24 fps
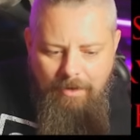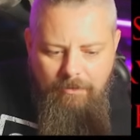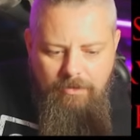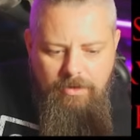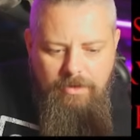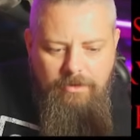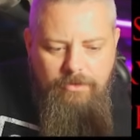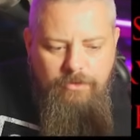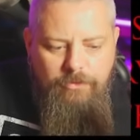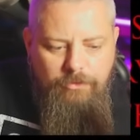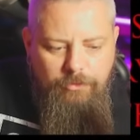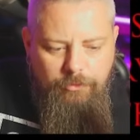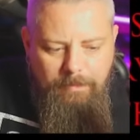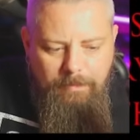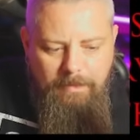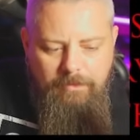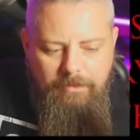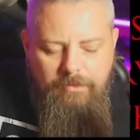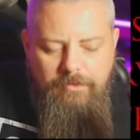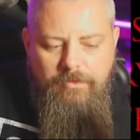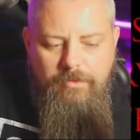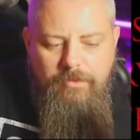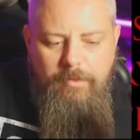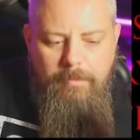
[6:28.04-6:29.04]
Harriet
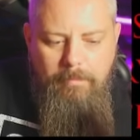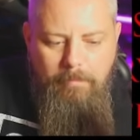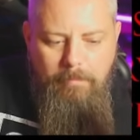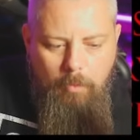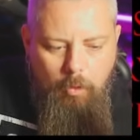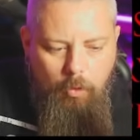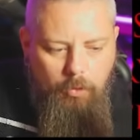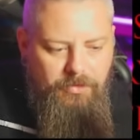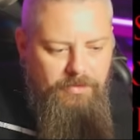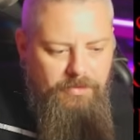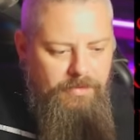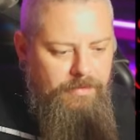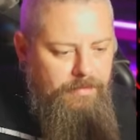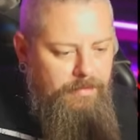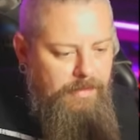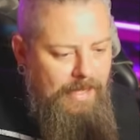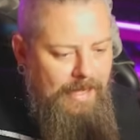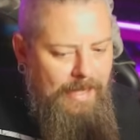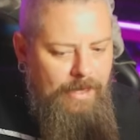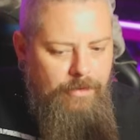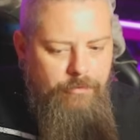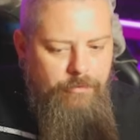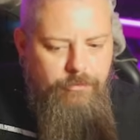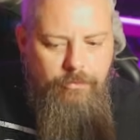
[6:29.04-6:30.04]
Smith
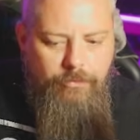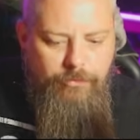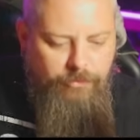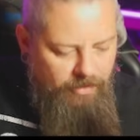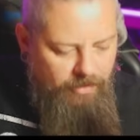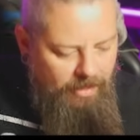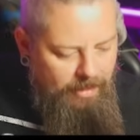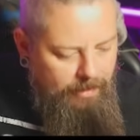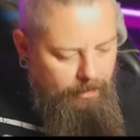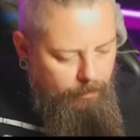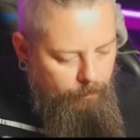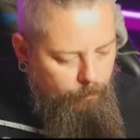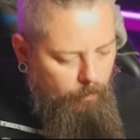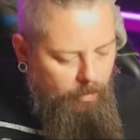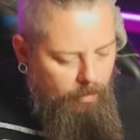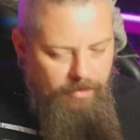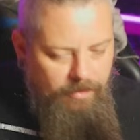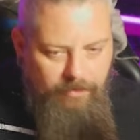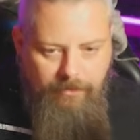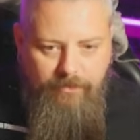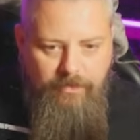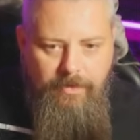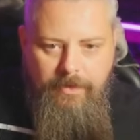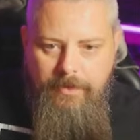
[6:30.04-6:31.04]
Morton, Andrew's second
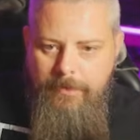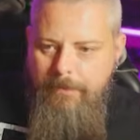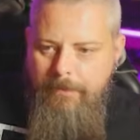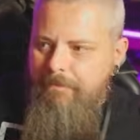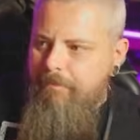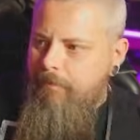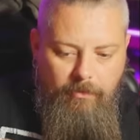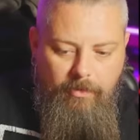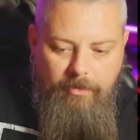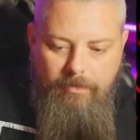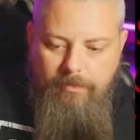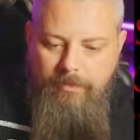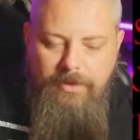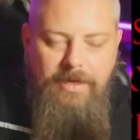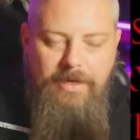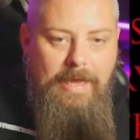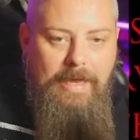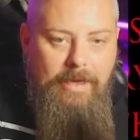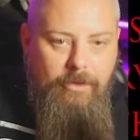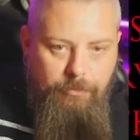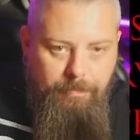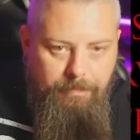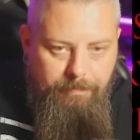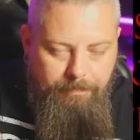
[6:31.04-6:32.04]
wife. All right, the
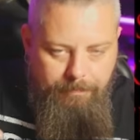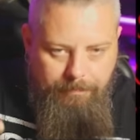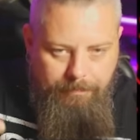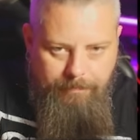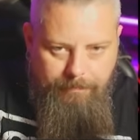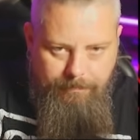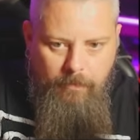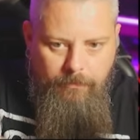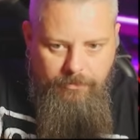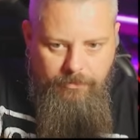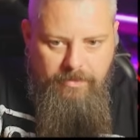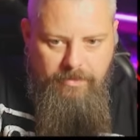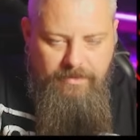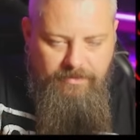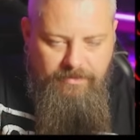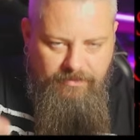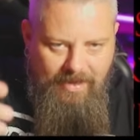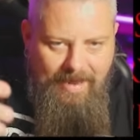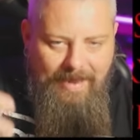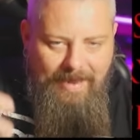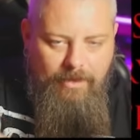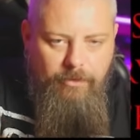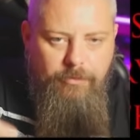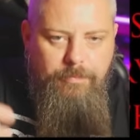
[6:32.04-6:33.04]
next, obviously,
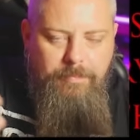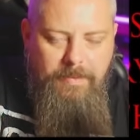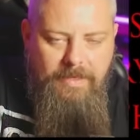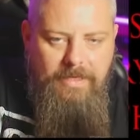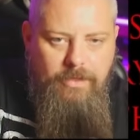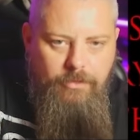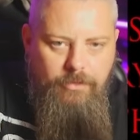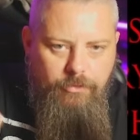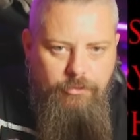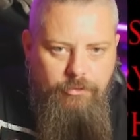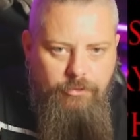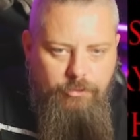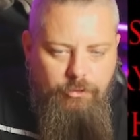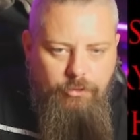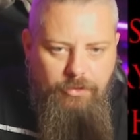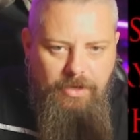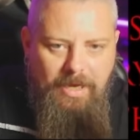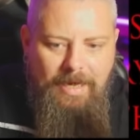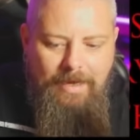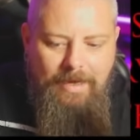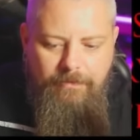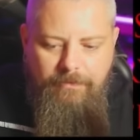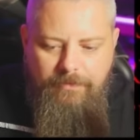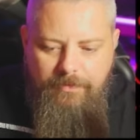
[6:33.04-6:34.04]
text page
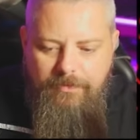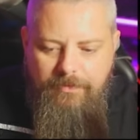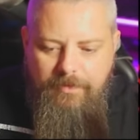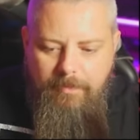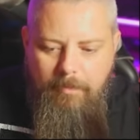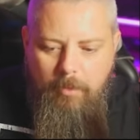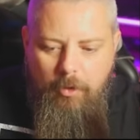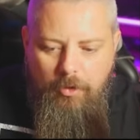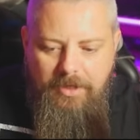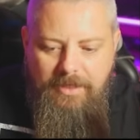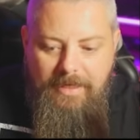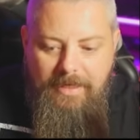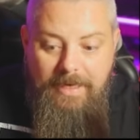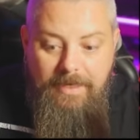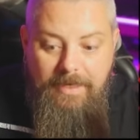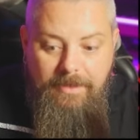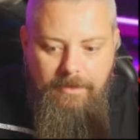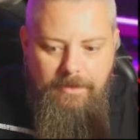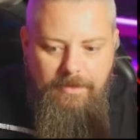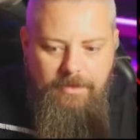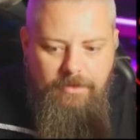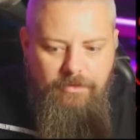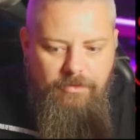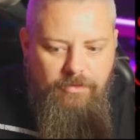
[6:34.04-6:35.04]
should have the demonic
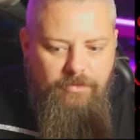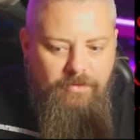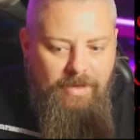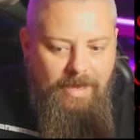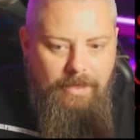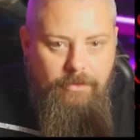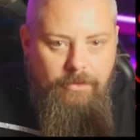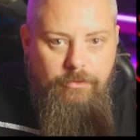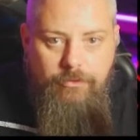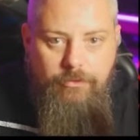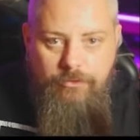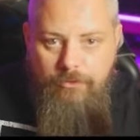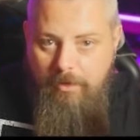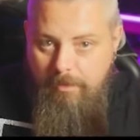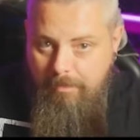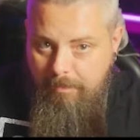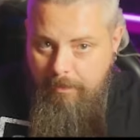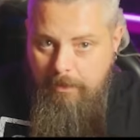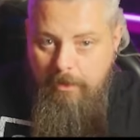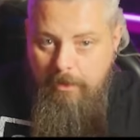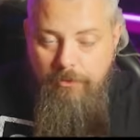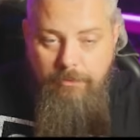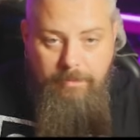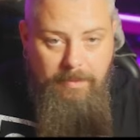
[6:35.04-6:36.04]
entities attached,
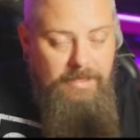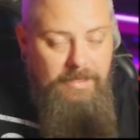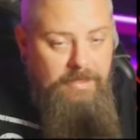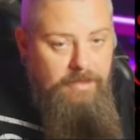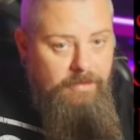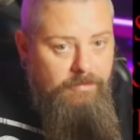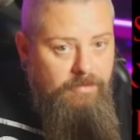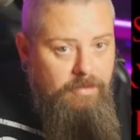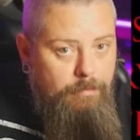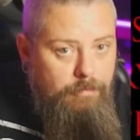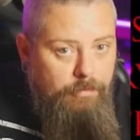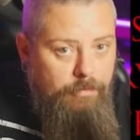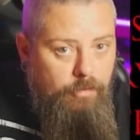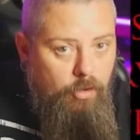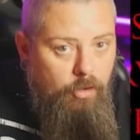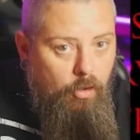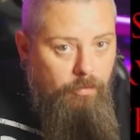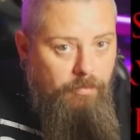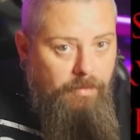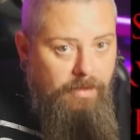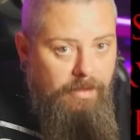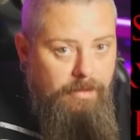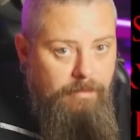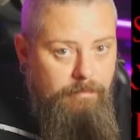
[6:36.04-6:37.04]
right? Because plenty of teams have
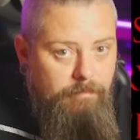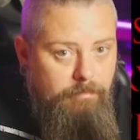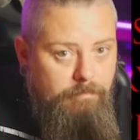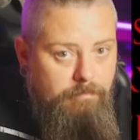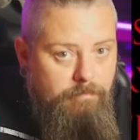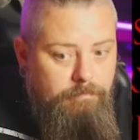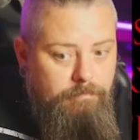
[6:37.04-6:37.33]
gone there.